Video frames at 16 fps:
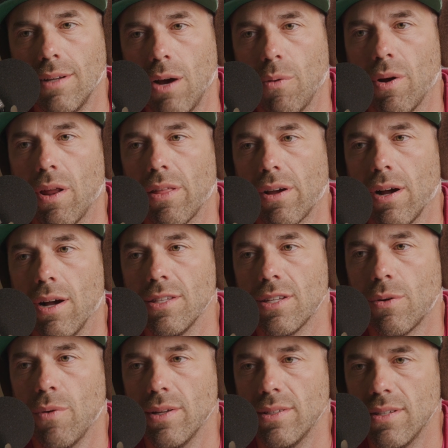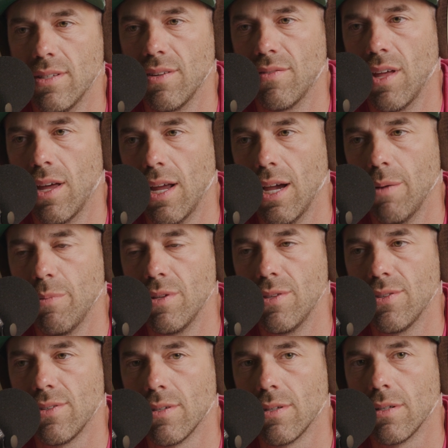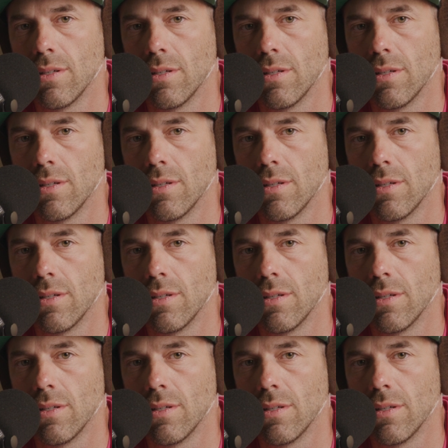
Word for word: And what are the consequences if that happens?